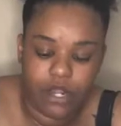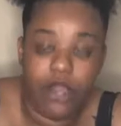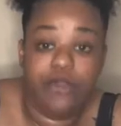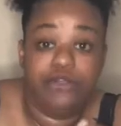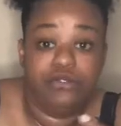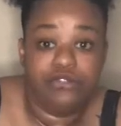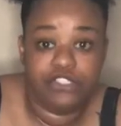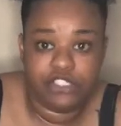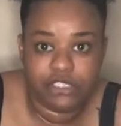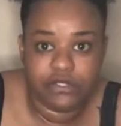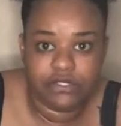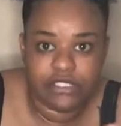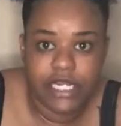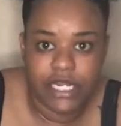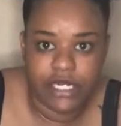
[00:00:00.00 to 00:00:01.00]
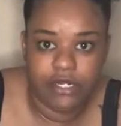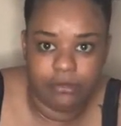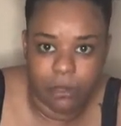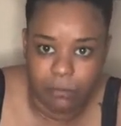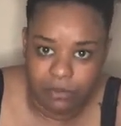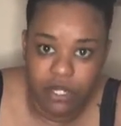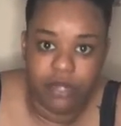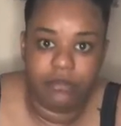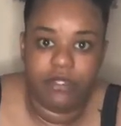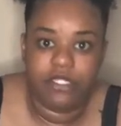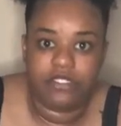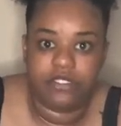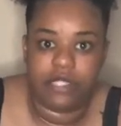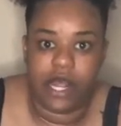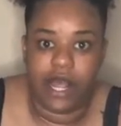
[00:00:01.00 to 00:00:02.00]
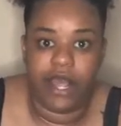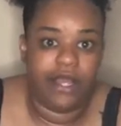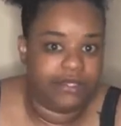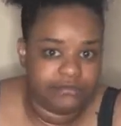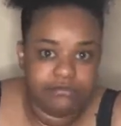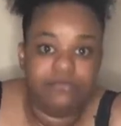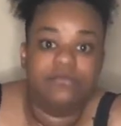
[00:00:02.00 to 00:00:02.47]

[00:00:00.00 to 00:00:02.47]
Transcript: oh, you still stay in them apartments? Like,